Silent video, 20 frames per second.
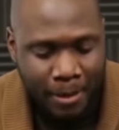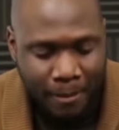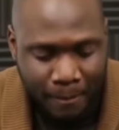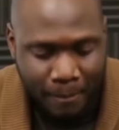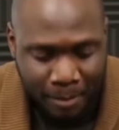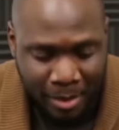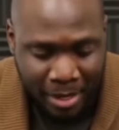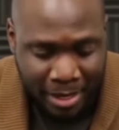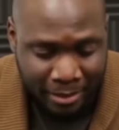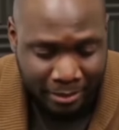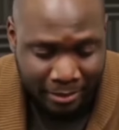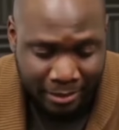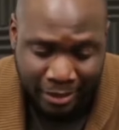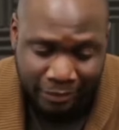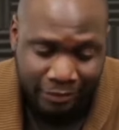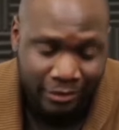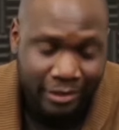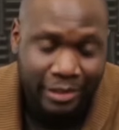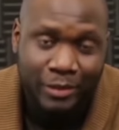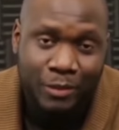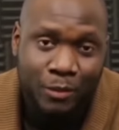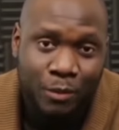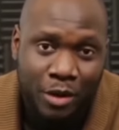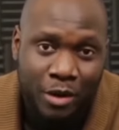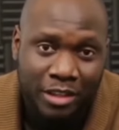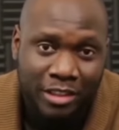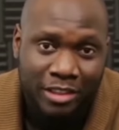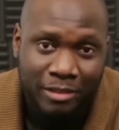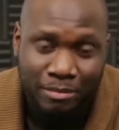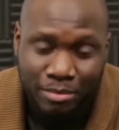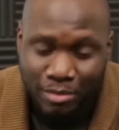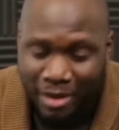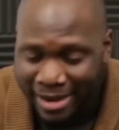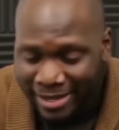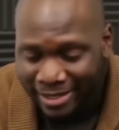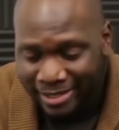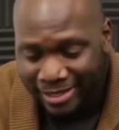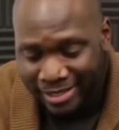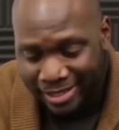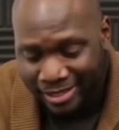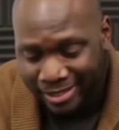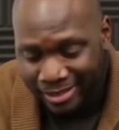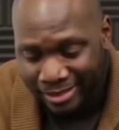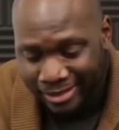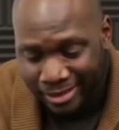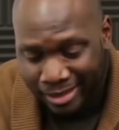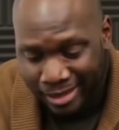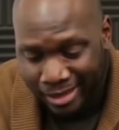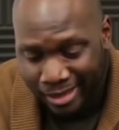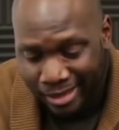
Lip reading: But definitely worth the price because,